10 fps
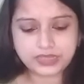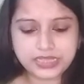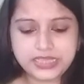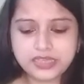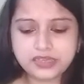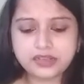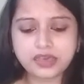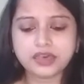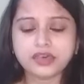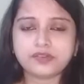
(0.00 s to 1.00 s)

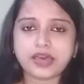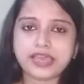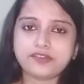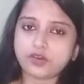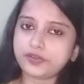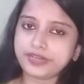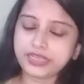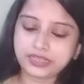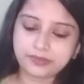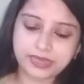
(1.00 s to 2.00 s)
here I have
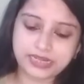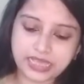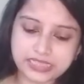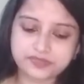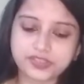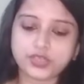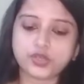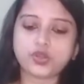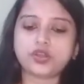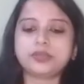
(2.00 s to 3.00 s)
already in my last
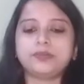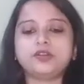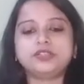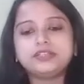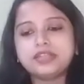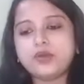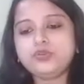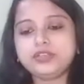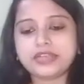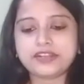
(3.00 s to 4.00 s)
video talked about the
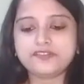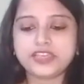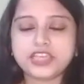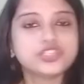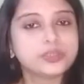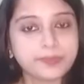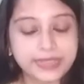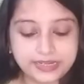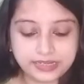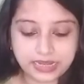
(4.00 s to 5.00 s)
doubt clarification
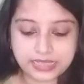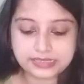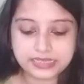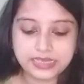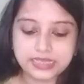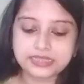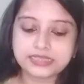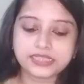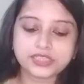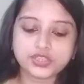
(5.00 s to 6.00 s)
paid class.
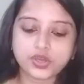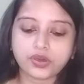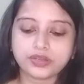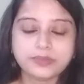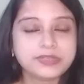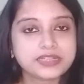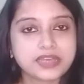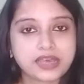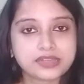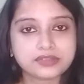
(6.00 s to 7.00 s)
This is your
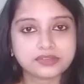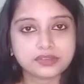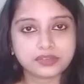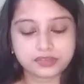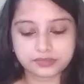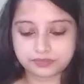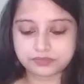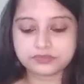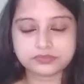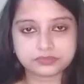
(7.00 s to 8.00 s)
limited
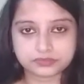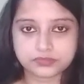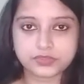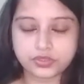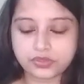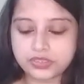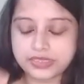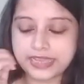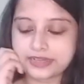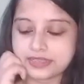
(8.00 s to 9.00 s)
hour
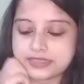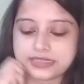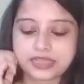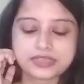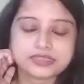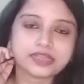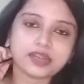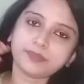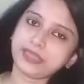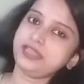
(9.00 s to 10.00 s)
you'll get this class.
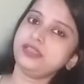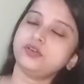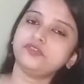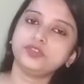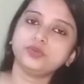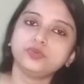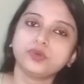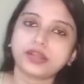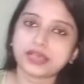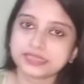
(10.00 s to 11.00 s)
There are many of you
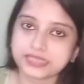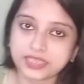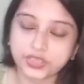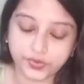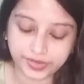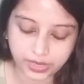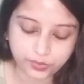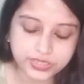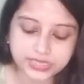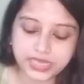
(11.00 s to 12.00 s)
who are asking your
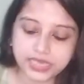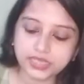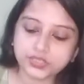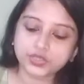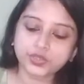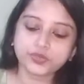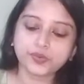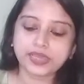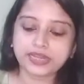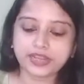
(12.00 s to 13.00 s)
doubts, so
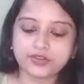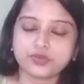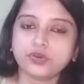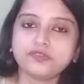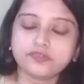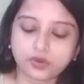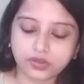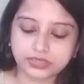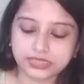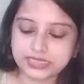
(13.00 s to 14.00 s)
you can enroll
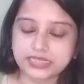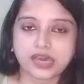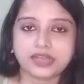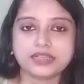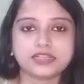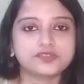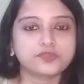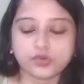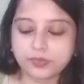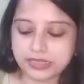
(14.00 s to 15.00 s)
for 30 hour, that
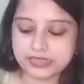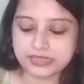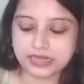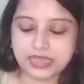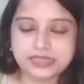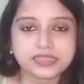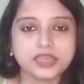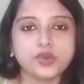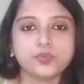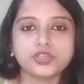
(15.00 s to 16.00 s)
is 4-month class,
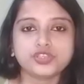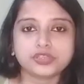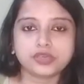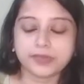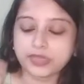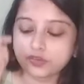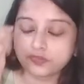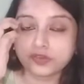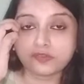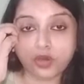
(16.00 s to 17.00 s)
which many
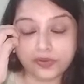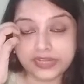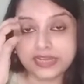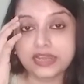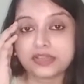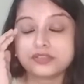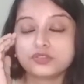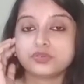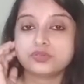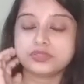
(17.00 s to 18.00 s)
of you have already done.
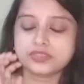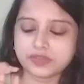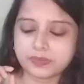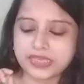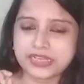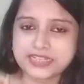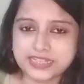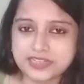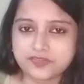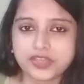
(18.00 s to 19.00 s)
So this will be a
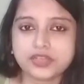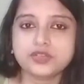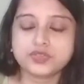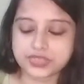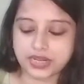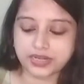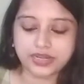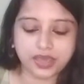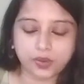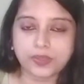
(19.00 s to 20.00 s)
little difficult to
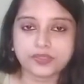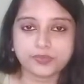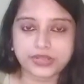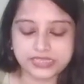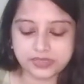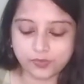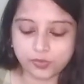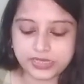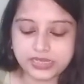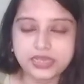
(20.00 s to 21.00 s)
start now at the present
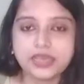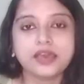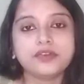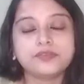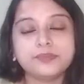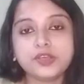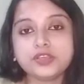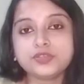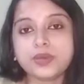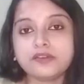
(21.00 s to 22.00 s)
moment.
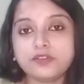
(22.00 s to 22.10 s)
Because you have a